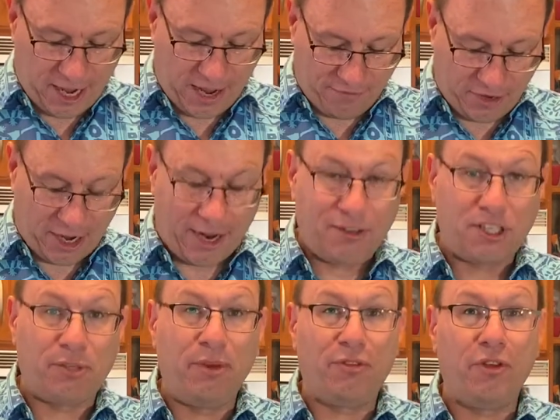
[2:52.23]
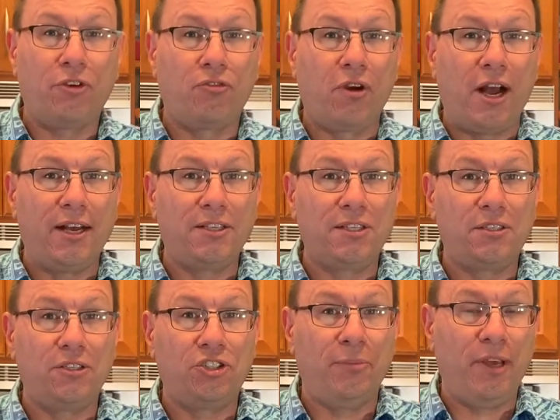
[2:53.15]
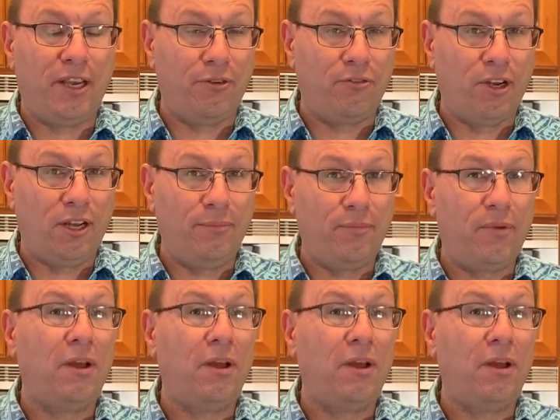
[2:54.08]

I've got Smith & Cross Jamaican rum,